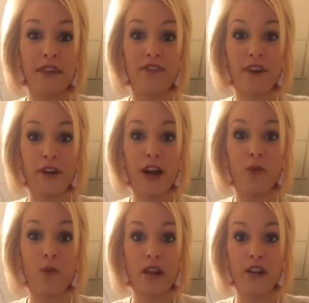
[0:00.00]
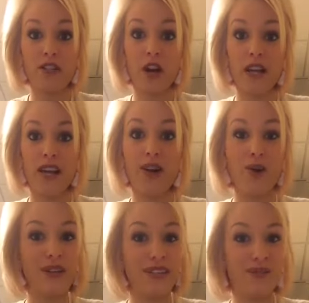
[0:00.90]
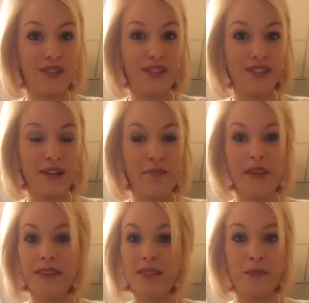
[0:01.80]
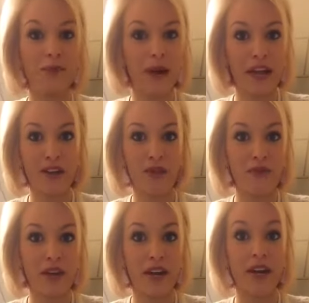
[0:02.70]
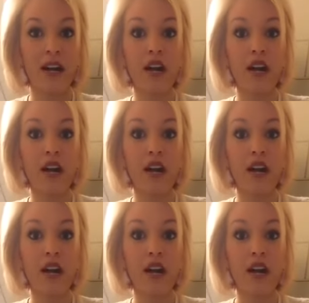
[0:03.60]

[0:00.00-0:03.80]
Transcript: figure out what your target goal is for this year because it's a brand new year.